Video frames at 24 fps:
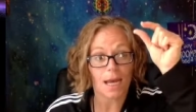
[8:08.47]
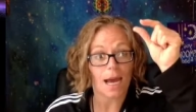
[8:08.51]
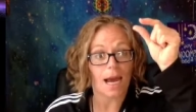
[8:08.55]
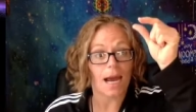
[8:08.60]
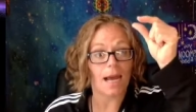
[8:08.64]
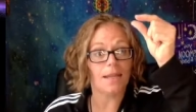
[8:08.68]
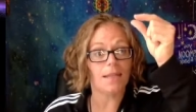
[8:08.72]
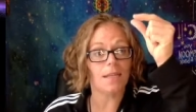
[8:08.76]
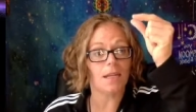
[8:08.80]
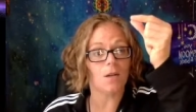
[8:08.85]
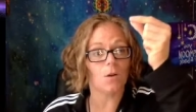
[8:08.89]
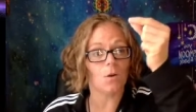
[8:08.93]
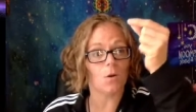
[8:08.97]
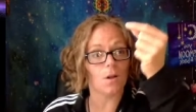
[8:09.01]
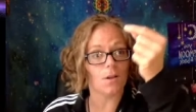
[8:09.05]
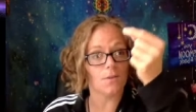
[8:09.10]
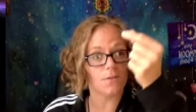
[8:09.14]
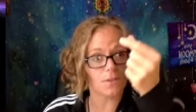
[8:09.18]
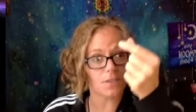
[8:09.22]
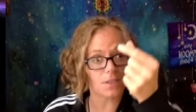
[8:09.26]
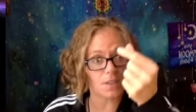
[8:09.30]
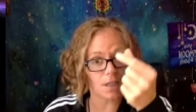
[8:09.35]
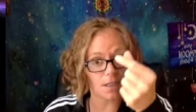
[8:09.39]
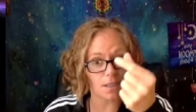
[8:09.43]
and then all of
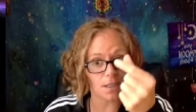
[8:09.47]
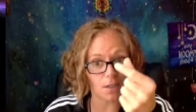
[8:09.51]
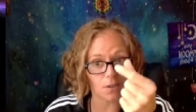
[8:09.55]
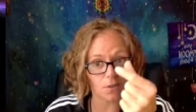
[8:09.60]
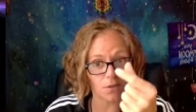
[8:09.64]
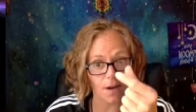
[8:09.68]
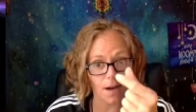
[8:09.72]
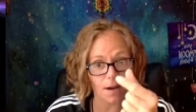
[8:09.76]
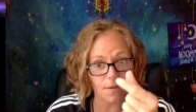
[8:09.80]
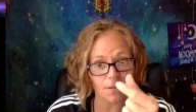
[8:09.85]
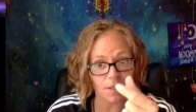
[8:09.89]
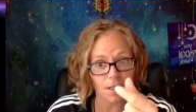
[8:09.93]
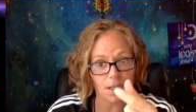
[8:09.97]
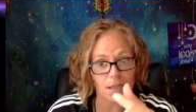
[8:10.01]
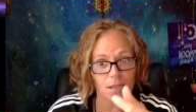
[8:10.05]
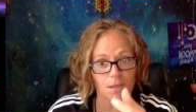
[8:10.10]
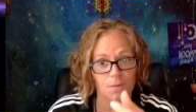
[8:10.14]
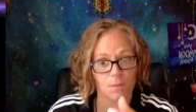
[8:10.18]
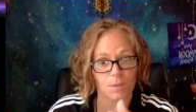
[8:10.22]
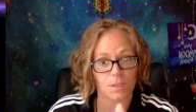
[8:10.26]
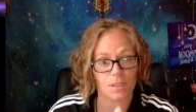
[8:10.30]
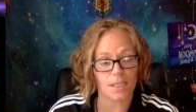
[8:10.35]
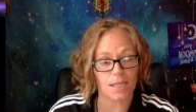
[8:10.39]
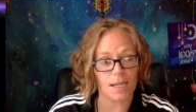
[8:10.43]
a sudden the gravity
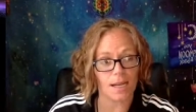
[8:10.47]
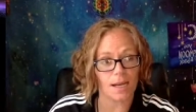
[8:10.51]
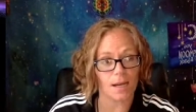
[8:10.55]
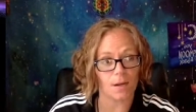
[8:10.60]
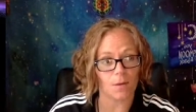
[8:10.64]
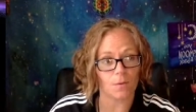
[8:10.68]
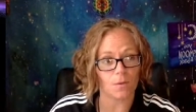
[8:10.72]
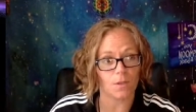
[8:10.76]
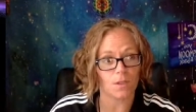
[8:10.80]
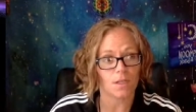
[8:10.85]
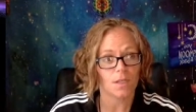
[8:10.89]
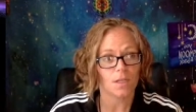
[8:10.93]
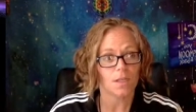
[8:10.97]
comes down.